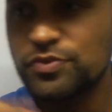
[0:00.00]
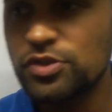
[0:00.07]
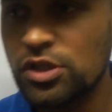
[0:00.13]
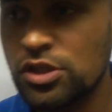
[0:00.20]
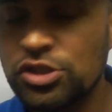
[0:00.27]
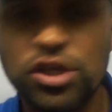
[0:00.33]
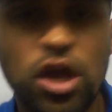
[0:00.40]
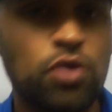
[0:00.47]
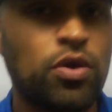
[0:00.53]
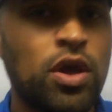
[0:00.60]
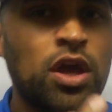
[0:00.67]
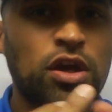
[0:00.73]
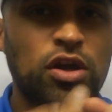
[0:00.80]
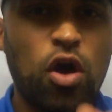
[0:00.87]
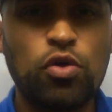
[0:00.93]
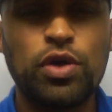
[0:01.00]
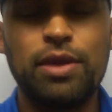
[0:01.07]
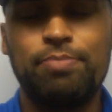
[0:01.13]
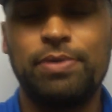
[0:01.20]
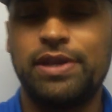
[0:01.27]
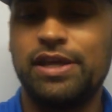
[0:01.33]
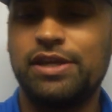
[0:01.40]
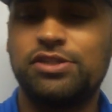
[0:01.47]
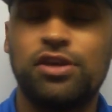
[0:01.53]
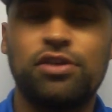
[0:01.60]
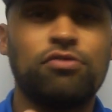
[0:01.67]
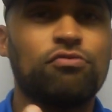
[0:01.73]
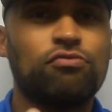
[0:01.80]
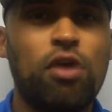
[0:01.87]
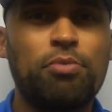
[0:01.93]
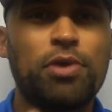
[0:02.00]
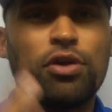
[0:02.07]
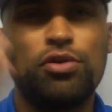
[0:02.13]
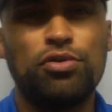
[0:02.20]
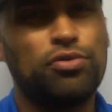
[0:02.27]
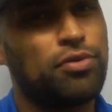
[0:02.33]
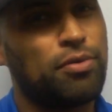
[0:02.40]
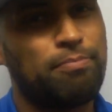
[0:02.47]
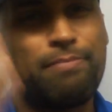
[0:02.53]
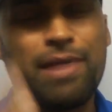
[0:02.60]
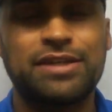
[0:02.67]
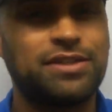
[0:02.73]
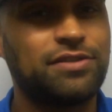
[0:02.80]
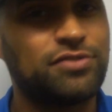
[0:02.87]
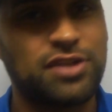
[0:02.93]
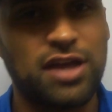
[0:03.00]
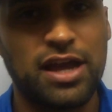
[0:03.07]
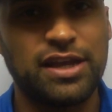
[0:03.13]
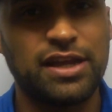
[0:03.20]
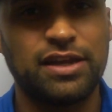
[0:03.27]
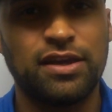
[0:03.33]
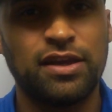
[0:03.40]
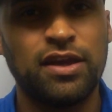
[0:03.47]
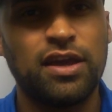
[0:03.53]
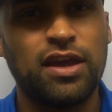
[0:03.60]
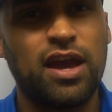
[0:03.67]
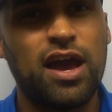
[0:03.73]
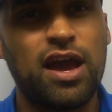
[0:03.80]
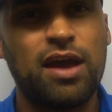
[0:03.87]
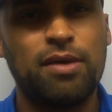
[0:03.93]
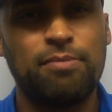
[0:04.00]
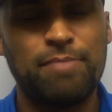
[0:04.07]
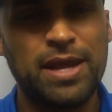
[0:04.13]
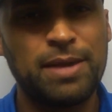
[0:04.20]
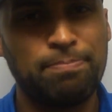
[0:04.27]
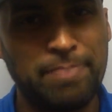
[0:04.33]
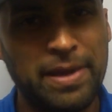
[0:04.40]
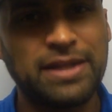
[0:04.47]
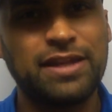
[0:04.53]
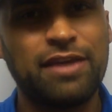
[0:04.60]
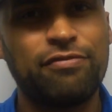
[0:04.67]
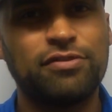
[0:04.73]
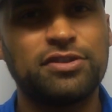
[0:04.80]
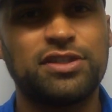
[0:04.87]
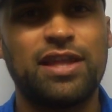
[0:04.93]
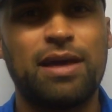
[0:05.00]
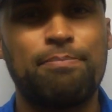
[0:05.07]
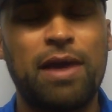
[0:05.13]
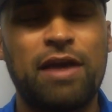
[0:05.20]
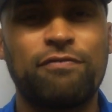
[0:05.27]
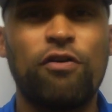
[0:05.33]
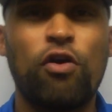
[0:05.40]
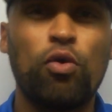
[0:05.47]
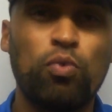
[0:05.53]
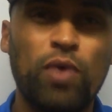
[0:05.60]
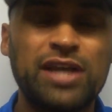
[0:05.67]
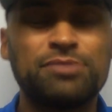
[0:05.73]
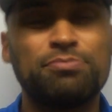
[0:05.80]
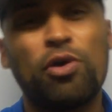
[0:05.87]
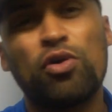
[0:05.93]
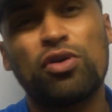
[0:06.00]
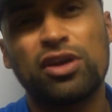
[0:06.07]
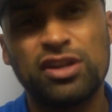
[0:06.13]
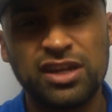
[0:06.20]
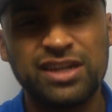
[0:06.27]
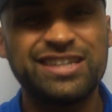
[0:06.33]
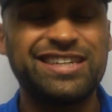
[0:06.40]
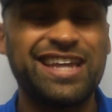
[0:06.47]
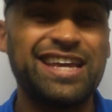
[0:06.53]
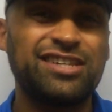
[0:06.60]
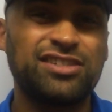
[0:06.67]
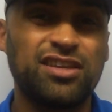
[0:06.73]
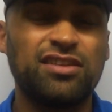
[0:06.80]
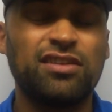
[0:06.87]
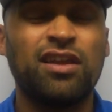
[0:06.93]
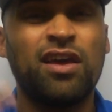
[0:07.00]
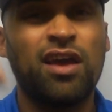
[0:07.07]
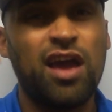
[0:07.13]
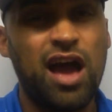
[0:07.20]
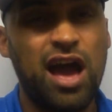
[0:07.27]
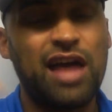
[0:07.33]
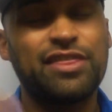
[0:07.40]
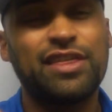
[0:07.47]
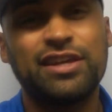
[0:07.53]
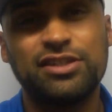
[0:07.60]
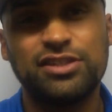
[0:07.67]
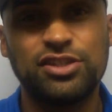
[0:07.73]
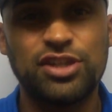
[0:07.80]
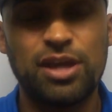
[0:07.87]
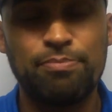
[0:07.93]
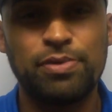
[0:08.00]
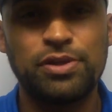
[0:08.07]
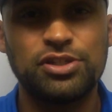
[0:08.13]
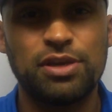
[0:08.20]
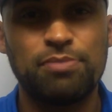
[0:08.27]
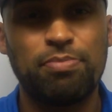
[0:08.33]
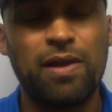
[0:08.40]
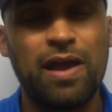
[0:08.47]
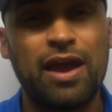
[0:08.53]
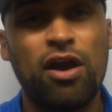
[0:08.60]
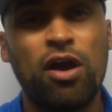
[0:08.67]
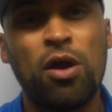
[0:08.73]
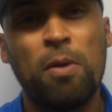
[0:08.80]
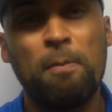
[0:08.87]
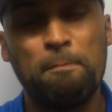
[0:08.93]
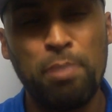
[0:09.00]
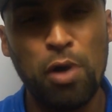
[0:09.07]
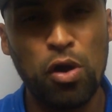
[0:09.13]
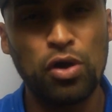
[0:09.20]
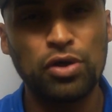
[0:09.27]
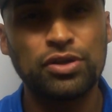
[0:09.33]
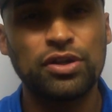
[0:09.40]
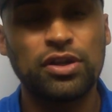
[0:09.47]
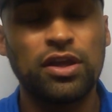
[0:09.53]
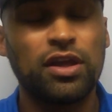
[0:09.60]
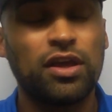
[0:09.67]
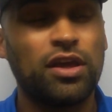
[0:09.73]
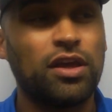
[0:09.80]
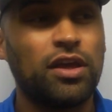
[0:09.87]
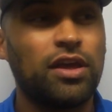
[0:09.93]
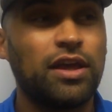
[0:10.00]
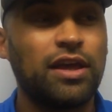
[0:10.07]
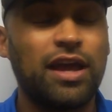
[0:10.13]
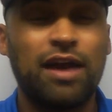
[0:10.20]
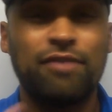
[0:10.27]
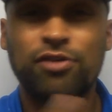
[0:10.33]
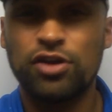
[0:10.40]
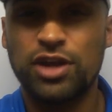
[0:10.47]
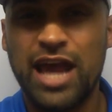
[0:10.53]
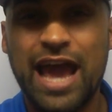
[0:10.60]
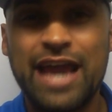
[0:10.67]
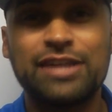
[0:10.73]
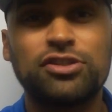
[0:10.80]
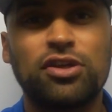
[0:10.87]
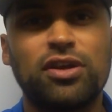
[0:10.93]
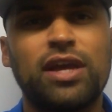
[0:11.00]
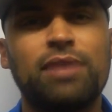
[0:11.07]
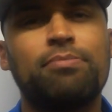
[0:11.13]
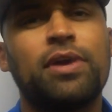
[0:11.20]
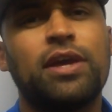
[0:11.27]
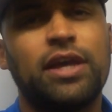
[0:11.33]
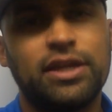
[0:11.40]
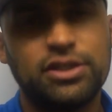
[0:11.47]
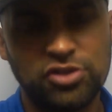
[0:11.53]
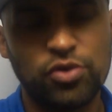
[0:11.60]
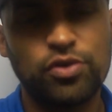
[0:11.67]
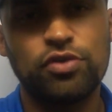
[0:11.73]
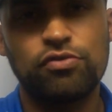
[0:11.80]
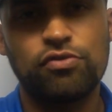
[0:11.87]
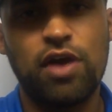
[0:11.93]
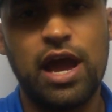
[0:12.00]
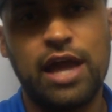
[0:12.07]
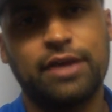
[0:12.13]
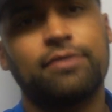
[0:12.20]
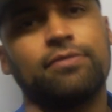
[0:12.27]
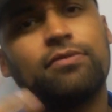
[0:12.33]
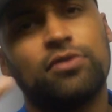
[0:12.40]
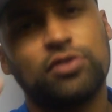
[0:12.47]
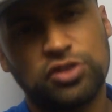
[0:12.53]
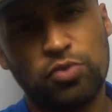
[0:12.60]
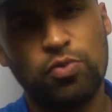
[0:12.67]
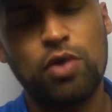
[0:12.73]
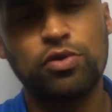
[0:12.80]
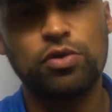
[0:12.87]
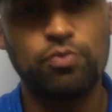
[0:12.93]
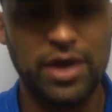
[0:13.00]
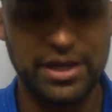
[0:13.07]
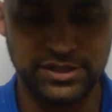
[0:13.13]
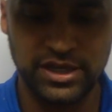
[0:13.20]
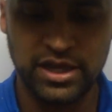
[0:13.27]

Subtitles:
So, goalkeeper decent, Robert Huth, massive signing. Made a big difference to that back four. Wes Morgan, decent. I think he's a championship player, but I'm not going to hate on him. He's doing all right. So well done, Wes.